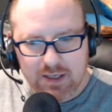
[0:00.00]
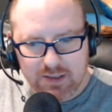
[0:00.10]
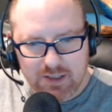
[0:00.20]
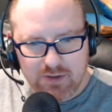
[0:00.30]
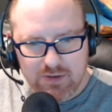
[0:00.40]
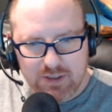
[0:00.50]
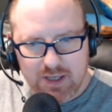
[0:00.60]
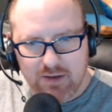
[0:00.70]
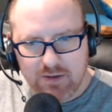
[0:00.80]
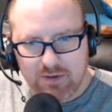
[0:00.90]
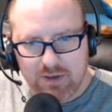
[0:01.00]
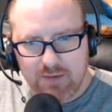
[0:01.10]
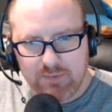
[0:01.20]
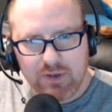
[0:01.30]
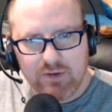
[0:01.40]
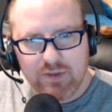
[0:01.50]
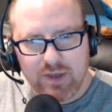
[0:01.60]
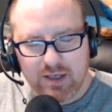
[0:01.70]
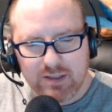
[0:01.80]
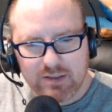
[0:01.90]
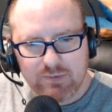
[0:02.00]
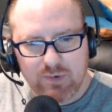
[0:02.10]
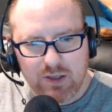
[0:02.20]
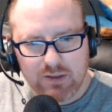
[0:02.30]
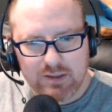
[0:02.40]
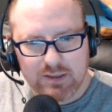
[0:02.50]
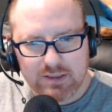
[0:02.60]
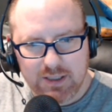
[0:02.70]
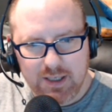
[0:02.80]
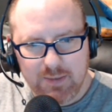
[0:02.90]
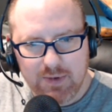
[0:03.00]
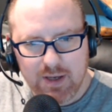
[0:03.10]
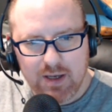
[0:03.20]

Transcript: continue to download and upload things while it's asleep,